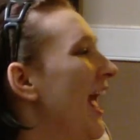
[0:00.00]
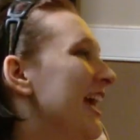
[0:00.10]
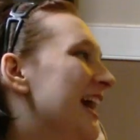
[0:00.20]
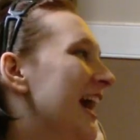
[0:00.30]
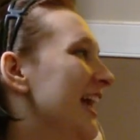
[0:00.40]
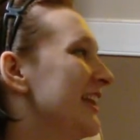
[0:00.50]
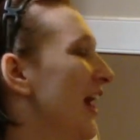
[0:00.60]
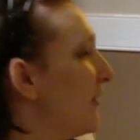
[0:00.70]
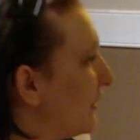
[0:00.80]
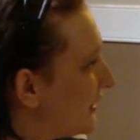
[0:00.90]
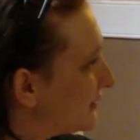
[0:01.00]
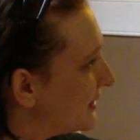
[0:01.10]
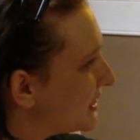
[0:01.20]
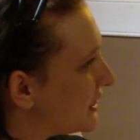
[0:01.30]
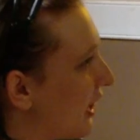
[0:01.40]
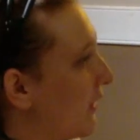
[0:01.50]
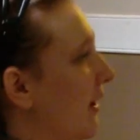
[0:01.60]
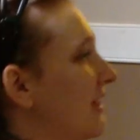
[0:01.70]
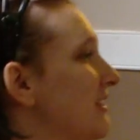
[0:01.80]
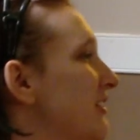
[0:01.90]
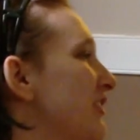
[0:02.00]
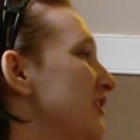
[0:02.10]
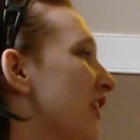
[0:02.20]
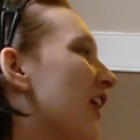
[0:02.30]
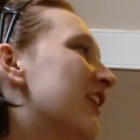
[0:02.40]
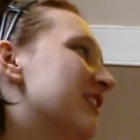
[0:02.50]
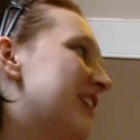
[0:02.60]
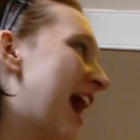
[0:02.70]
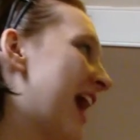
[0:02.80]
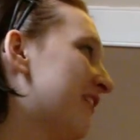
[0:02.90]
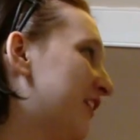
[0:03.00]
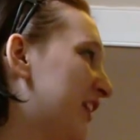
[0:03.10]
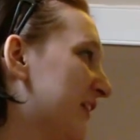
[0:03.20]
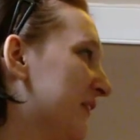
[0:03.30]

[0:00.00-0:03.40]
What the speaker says: Hey, hi, hello, welcome to the show. It's such an honor to have